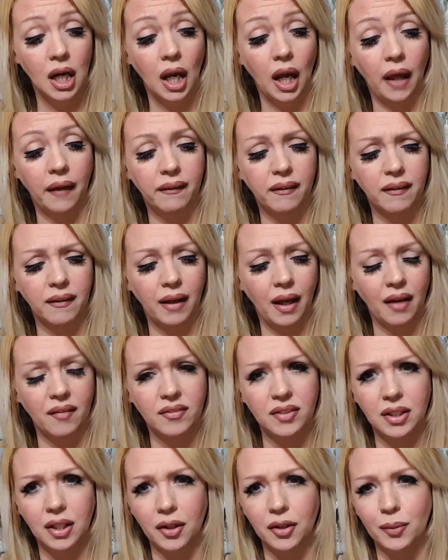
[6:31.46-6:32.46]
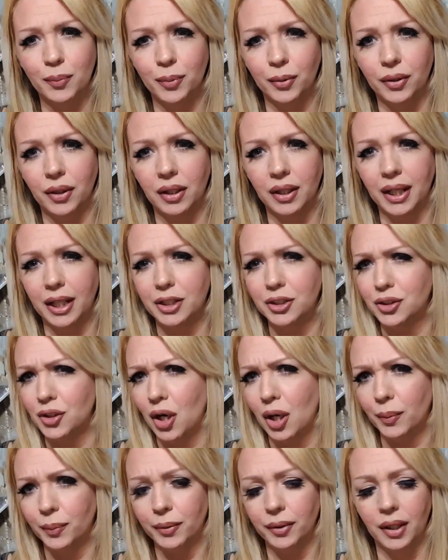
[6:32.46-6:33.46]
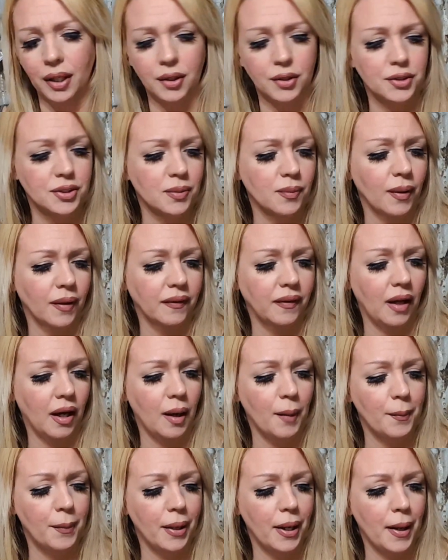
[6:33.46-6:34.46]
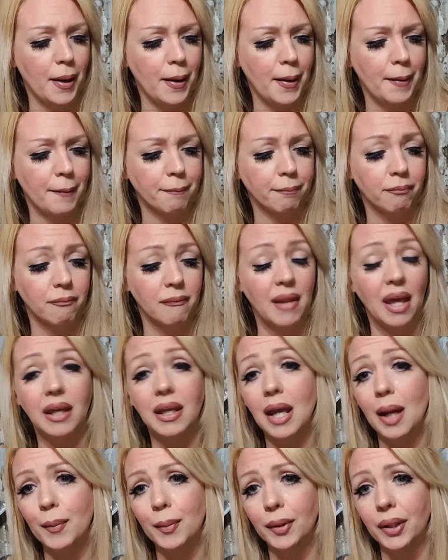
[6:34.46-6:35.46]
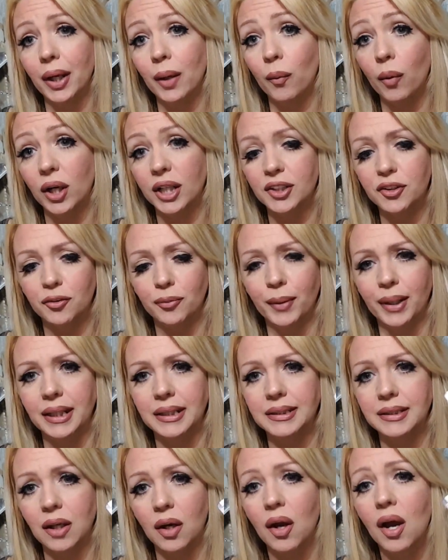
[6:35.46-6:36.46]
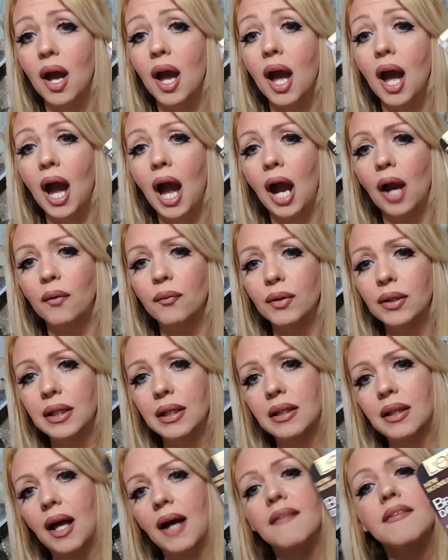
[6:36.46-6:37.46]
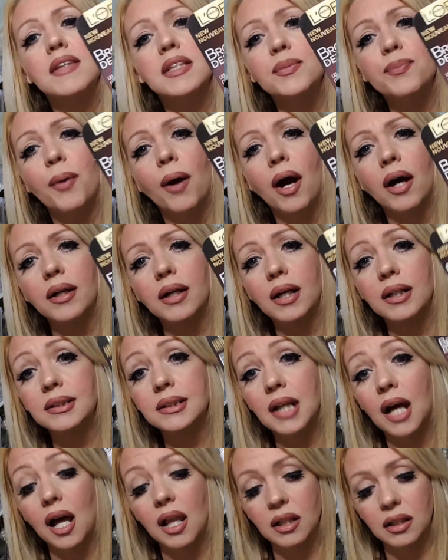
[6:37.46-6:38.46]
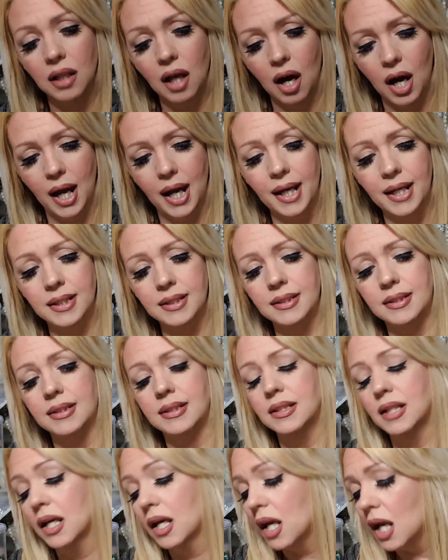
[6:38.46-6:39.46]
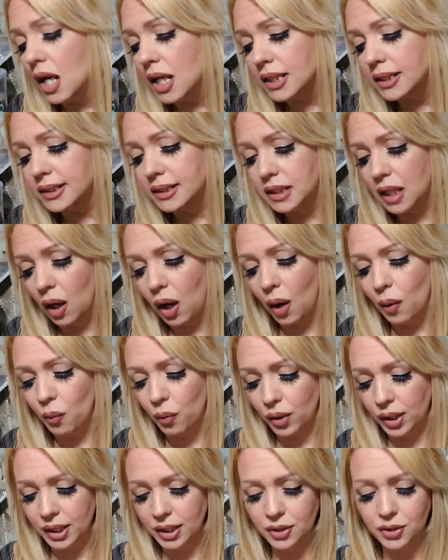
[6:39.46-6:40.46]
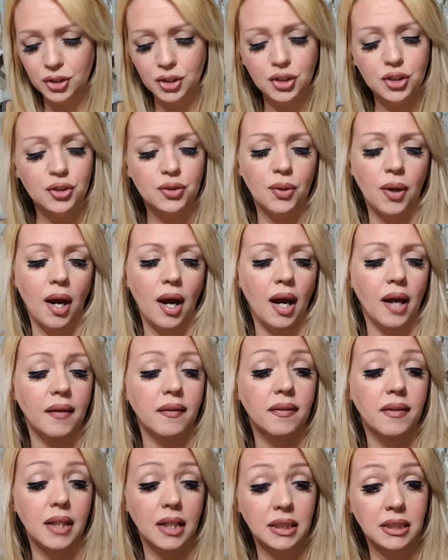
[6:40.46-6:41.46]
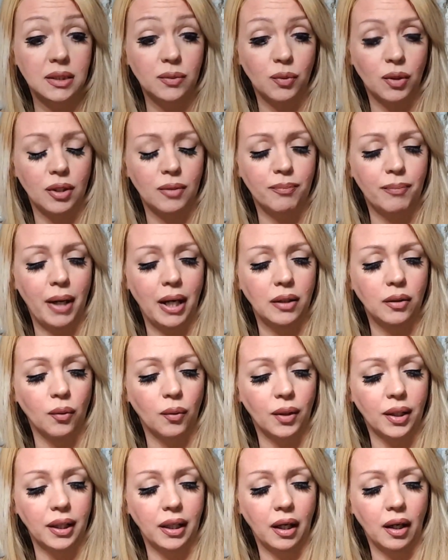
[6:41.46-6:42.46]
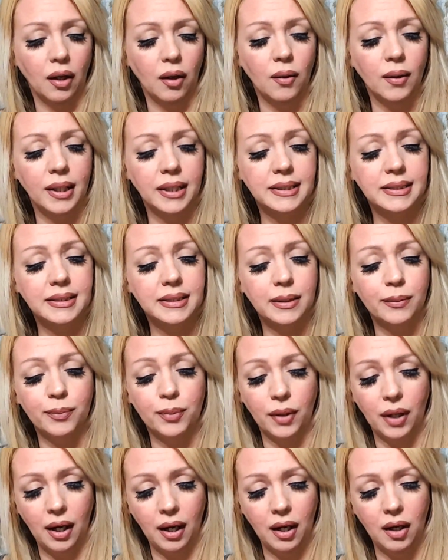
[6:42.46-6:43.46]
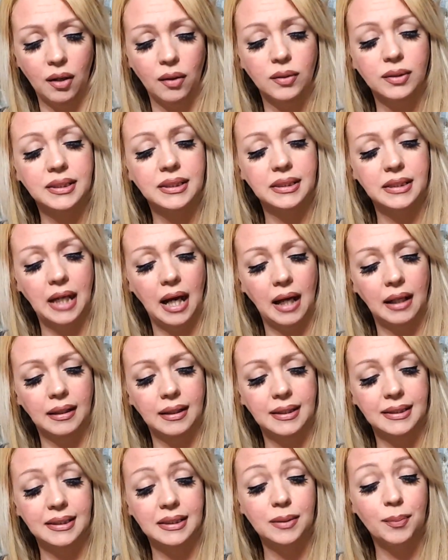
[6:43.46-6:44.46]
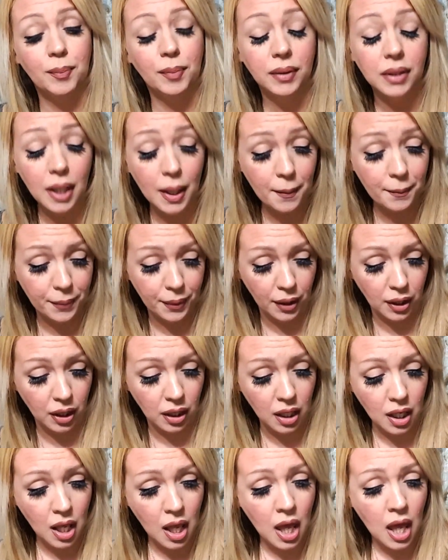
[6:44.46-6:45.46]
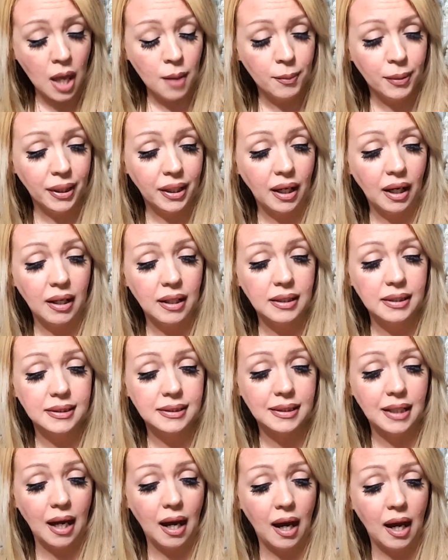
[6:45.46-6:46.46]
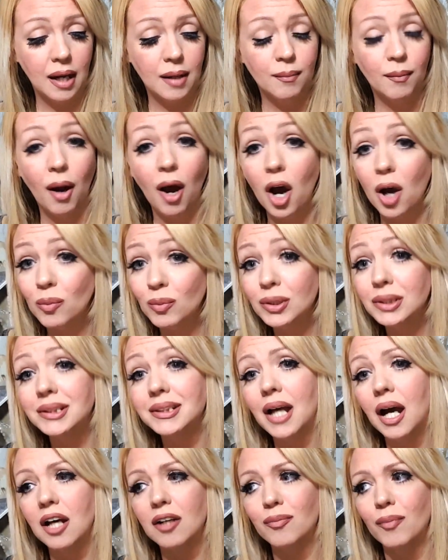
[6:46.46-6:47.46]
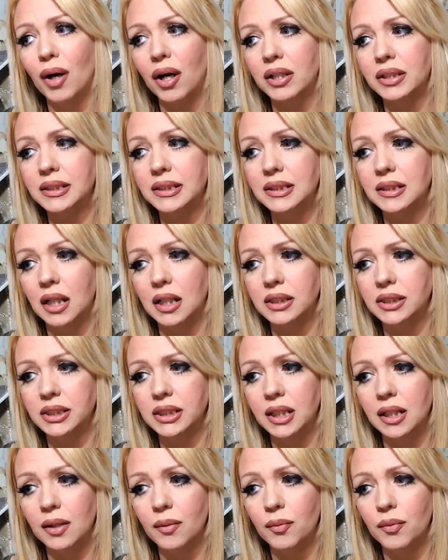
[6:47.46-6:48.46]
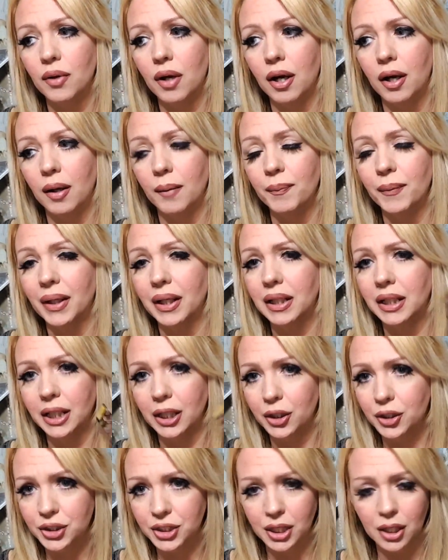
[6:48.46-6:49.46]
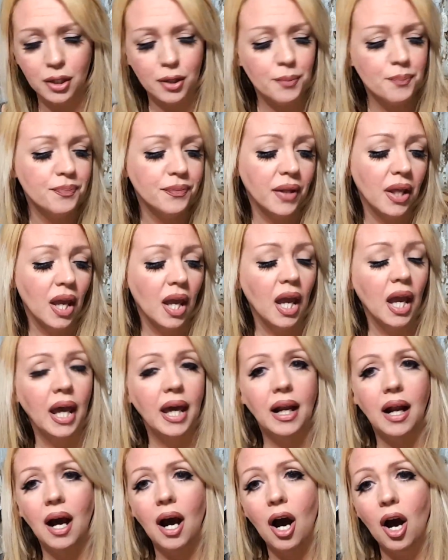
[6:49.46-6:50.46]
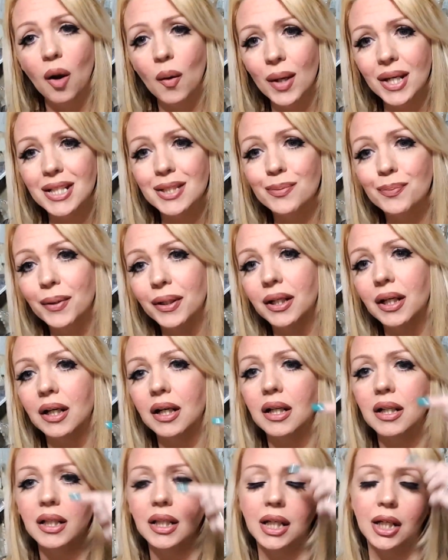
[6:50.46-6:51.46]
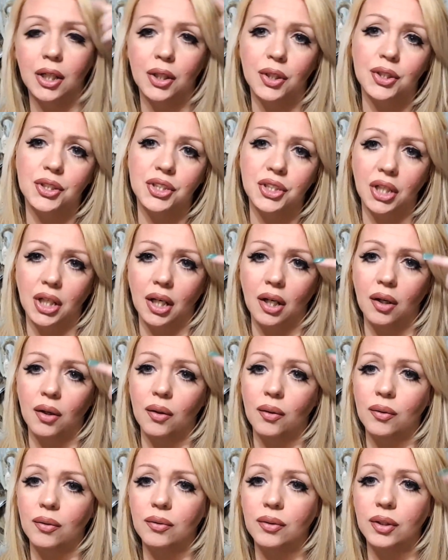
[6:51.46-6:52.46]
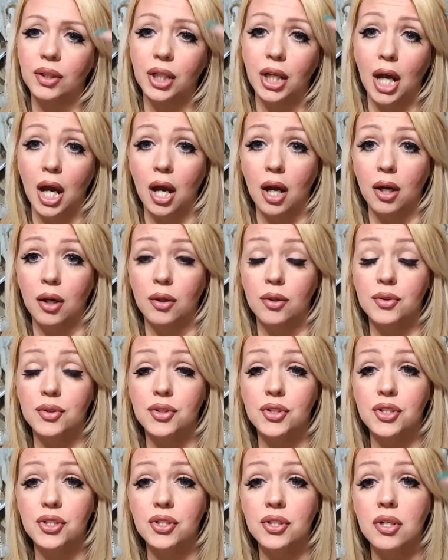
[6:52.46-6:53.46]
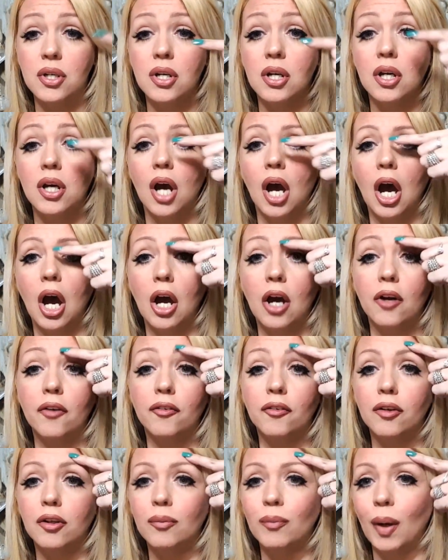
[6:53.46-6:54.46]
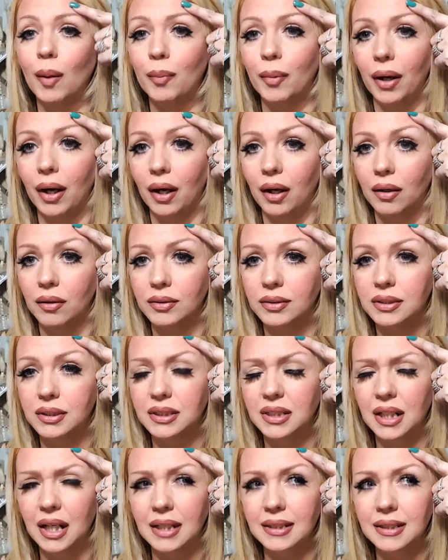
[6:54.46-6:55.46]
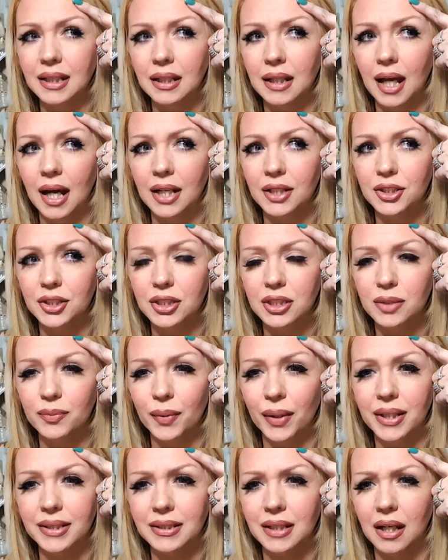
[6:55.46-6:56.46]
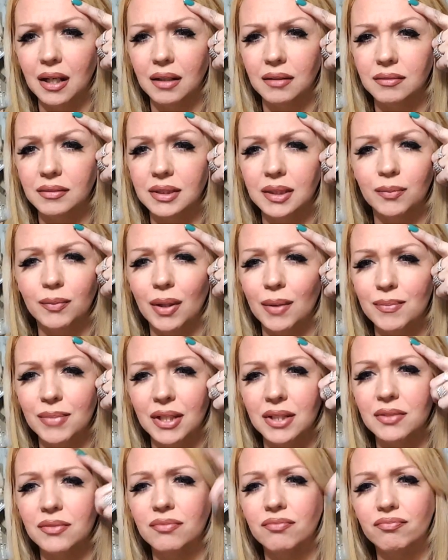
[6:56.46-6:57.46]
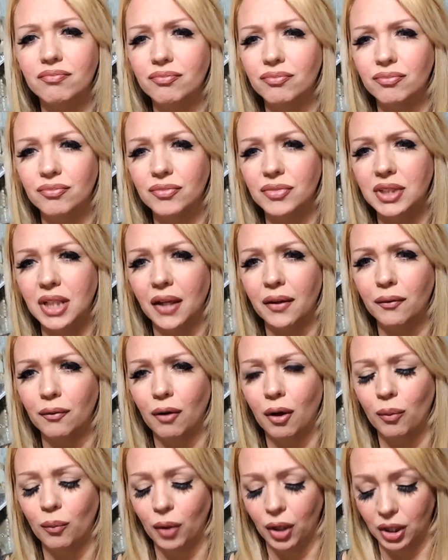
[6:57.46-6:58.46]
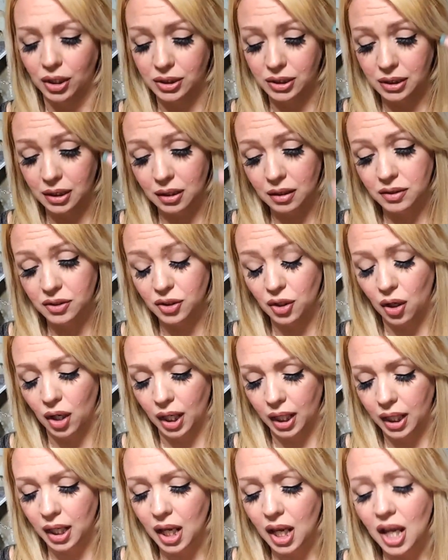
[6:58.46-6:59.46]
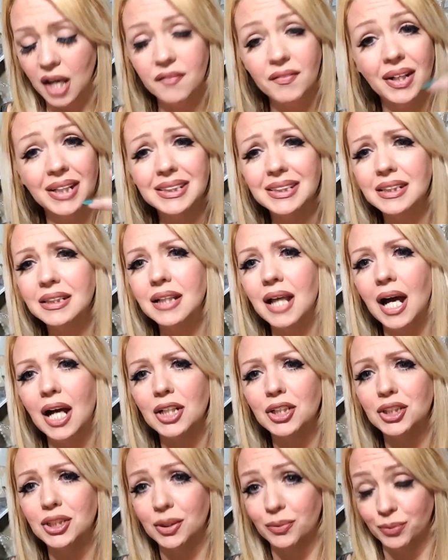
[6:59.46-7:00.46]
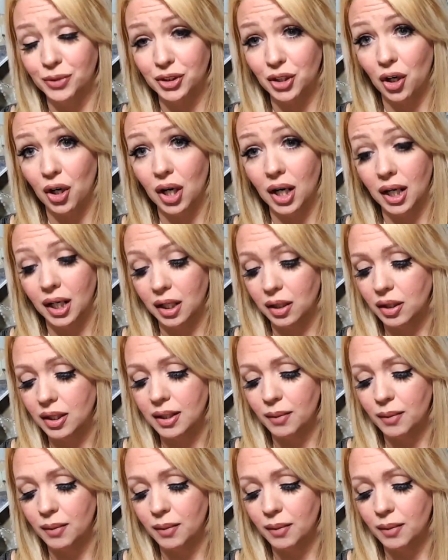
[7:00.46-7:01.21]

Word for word: And then they have another brunette, like a dark brunette or something like that. But, um, yeah, brunette works for me. So, I really like this product a lot. So I wanted to try this one by L'Oreal. It's the Brow Stylist Plumper because I'm almost out of my Anastasia, um, the clear gel. And I always put a clear gel coat over my brows. Did I say lashes? Because I sometimes I say the wrong words. Sorry. If I said lashes, I'm sorry.